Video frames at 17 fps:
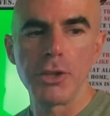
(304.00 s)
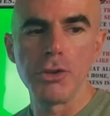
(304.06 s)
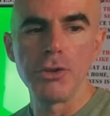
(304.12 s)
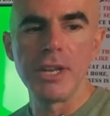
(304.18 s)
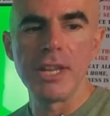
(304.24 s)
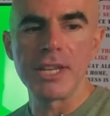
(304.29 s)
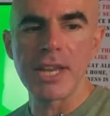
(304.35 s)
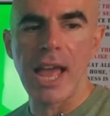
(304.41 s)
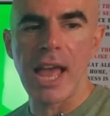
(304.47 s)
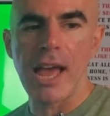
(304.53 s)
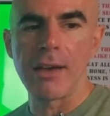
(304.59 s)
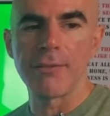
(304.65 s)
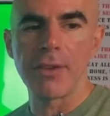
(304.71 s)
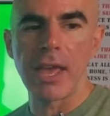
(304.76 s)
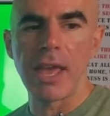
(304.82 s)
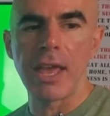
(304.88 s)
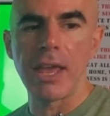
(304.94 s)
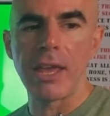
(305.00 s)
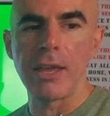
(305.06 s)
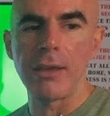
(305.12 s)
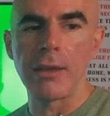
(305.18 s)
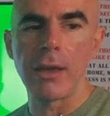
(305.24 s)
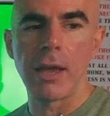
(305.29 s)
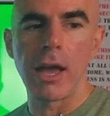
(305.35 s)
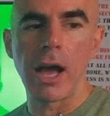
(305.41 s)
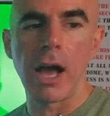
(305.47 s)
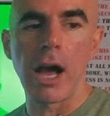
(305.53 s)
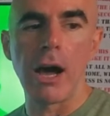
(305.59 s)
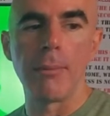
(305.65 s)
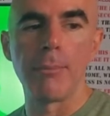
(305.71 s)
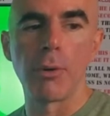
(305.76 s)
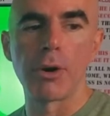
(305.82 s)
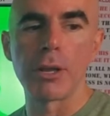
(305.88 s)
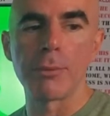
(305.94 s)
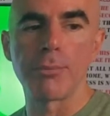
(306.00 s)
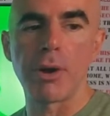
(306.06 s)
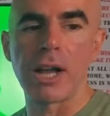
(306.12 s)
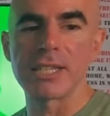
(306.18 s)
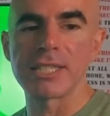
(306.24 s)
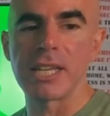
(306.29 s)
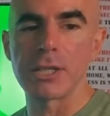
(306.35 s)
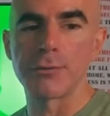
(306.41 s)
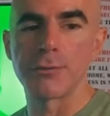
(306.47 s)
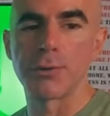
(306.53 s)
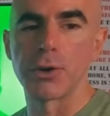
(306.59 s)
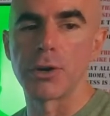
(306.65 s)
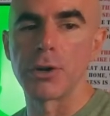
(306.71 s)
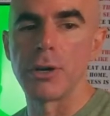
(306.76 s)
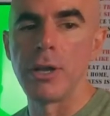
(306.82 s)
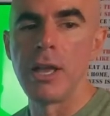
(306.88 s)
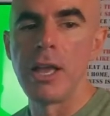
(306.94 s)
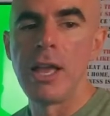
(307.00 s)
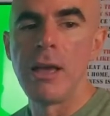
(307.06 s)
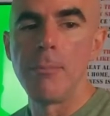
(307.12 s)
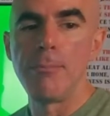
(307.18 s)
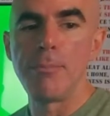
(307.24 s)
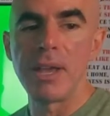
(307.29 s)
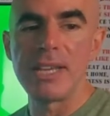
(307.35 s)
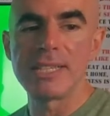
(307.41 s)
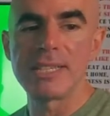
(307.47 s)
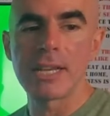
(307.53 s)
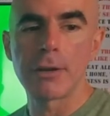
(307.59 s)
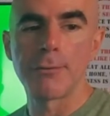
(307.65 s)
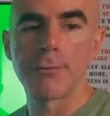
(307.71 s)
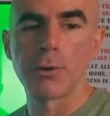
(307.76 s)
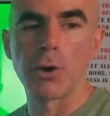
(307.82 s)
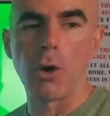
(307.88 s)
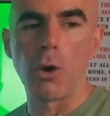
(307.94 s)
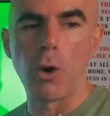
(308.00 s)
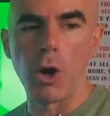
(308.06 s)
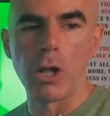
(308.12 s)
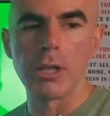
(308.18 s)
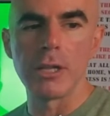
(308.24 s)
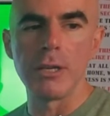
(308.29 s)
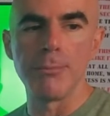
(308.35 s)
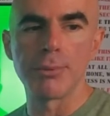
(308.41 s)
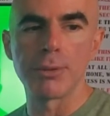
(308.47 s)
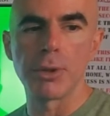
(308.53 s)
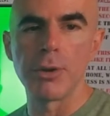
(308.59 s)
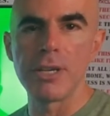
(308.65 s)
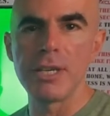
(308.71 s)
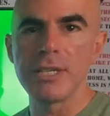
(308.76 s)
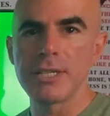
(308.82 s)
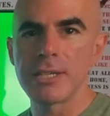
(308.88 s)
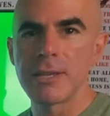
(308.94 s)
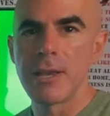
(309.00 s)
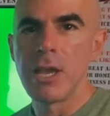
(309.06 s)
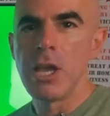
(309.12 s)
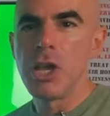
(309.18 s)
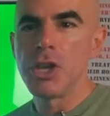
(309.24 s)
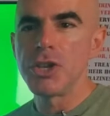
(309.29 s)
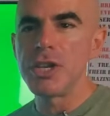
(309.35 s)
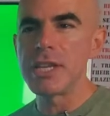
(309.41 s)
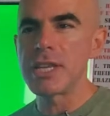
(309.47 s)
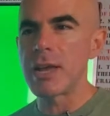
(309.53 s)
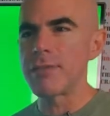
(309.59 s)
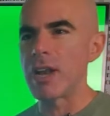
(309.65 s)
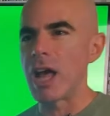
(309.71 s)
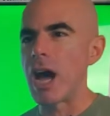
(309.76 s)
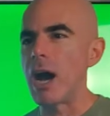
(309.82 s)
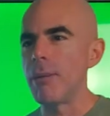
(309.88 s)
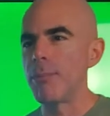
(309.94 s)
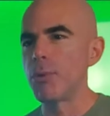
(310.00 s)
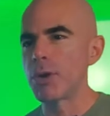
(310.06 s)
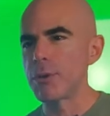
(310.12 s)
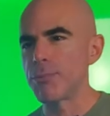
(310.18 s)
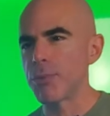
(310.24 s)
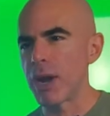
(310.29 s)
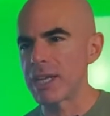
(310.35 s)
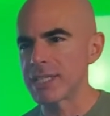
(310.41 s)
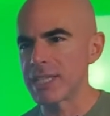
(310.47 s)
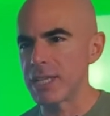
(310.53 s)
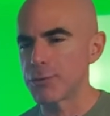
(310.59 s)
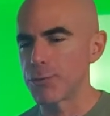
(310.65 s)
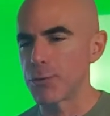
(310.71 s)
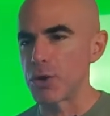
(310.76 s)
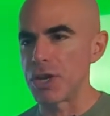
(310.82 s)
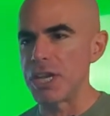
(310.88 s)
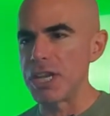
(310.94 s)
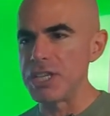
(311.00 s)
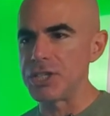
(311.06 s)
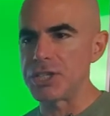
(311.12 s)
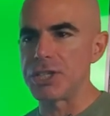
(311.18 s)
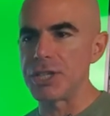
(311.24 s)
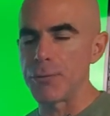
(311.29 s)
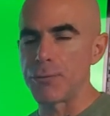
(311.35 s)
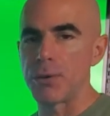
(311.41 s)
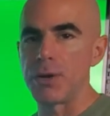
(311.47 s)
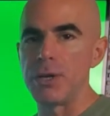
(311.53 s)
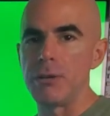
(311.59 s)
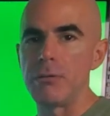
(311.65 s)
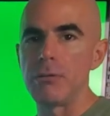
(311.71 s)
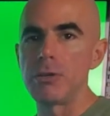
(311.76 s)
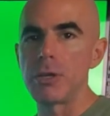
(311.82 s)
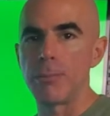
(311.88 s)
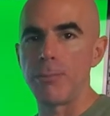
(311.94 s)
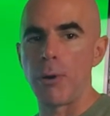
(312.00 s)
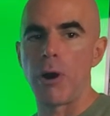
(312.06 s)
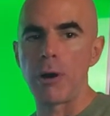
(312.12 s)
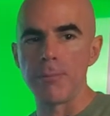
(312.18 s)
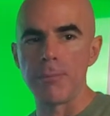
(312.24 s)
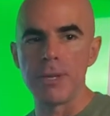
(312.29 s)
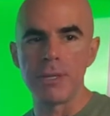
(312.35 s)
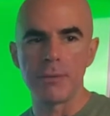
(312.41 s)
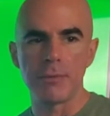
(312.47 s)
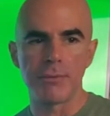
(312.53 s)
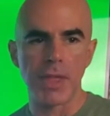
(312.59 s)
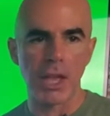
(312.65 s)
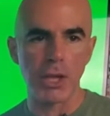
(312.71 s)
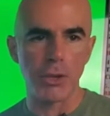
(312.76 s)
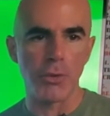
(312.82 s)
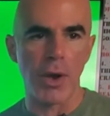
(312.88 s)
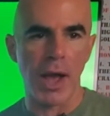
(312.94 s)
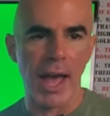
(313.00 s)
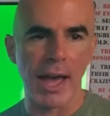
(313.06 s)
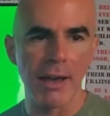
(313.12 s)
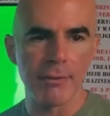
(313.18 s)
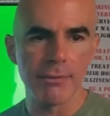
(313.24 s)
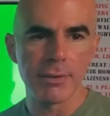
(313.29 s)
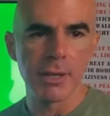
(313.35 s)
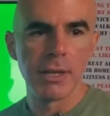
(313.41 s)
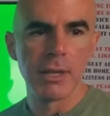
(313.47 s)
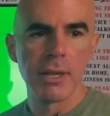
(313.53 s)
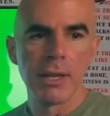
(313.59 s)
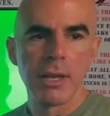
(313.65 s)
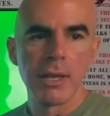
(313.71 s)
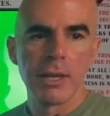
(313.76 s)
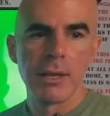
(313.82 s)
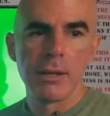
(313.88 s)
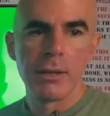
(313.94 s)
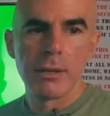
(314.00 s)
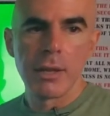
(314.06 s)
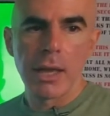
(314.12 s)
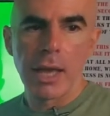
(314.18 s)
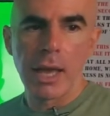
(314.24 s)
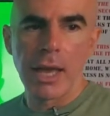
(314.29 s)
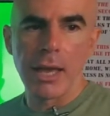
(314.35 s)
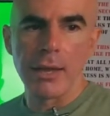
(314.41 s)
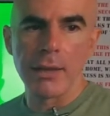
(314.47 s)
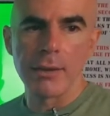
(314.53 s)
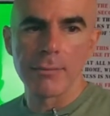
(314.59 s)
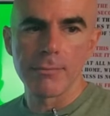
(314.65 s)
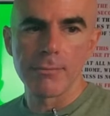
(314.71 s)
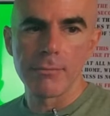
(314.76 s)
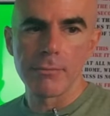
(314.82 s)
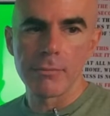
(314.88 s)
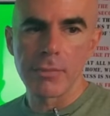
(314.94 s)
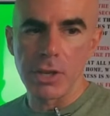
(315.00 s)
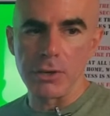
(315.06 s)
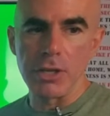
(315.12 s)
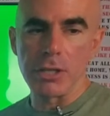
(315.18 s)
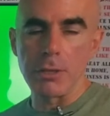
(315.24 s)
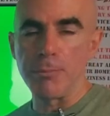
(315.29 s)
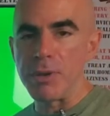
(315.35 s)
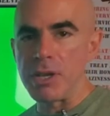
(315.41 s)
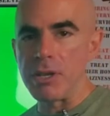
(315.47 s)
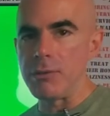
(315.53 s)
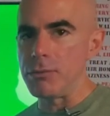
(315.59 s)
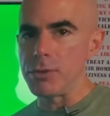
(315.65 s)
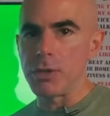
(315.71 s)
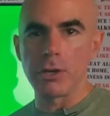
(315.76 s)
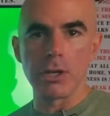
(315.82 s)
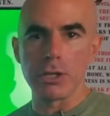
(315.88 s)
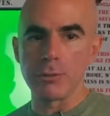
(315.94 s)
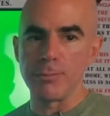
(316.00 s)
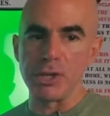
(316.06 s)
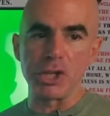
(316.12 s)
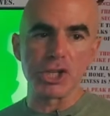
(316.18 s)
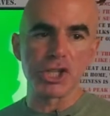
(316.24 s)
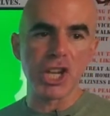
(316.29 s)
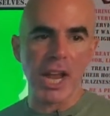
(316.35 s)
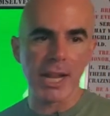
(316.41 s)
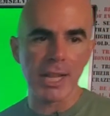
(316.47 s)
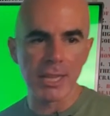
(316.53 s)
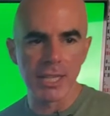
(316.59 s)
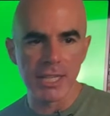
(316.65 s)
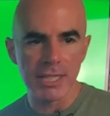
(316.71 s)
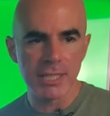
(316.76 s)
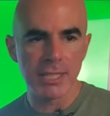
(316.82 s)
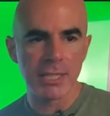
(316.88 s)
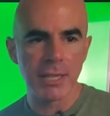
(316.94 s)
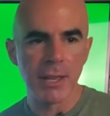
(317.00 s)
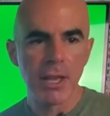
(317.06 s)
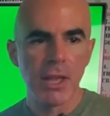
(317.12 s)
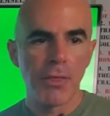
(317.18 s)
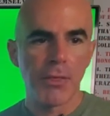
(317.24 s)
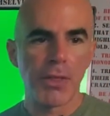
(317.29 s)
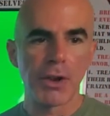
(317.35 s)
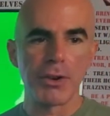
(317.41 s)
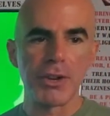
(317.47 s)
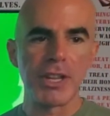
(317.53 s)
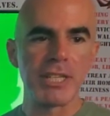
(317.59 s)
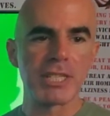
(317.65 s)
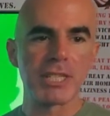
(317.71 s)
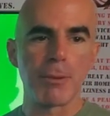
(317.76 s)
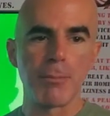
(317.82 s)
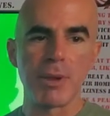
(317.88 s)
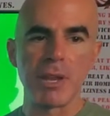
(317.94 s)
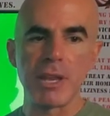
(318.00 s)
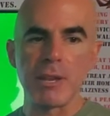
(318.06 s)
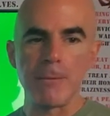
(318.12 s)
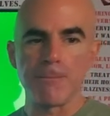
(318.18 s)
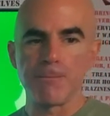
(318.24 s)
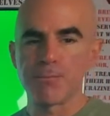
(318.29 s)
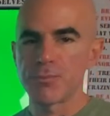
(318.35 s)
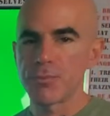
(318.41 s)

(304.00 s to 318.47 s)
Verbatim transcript: you need to have a onboarding process for basic for all employees. You need to have an onboarding process for each different department that you have. And there needs to be there needs to be checklists. There needs to be